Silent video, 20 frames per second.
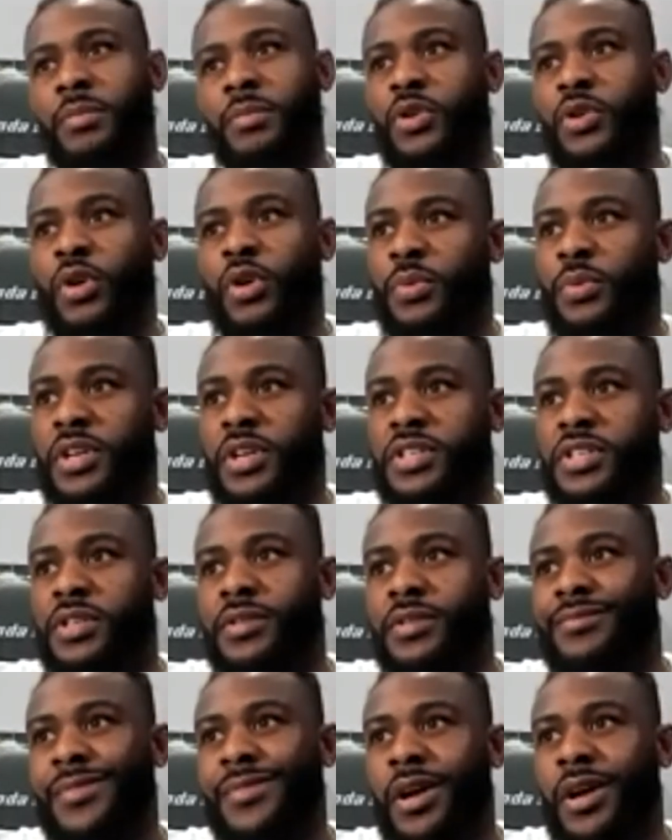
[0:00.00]
I'm gonna call it what it
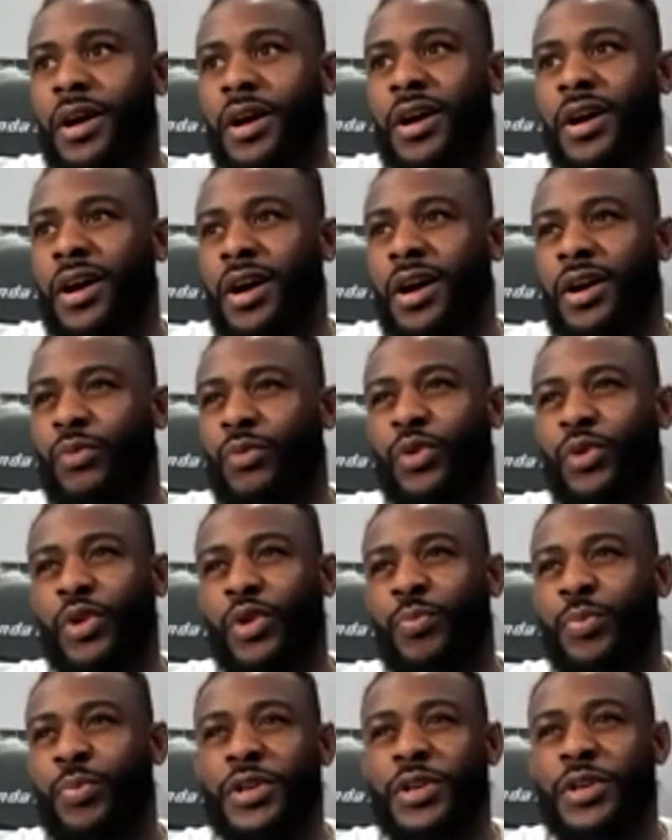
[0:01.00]
is a
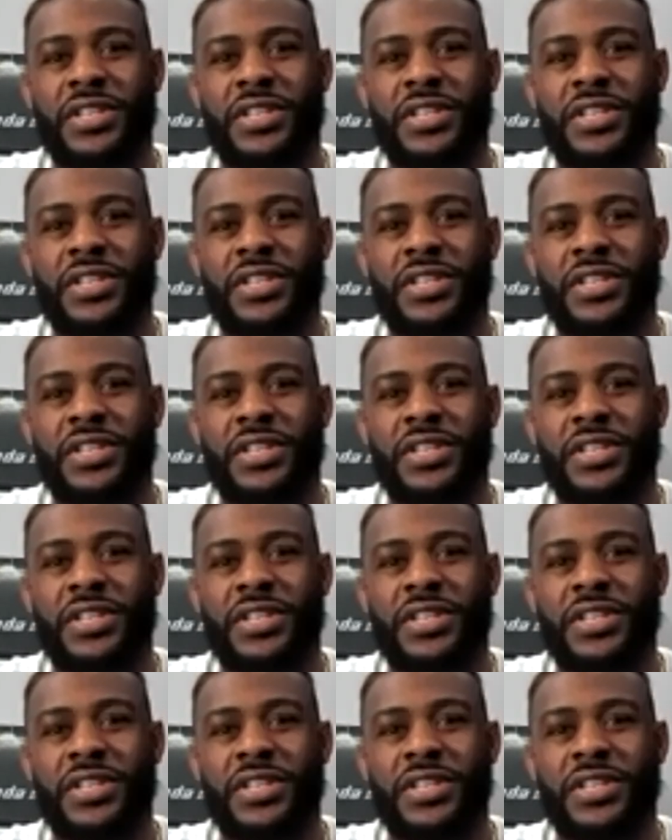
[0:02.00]
real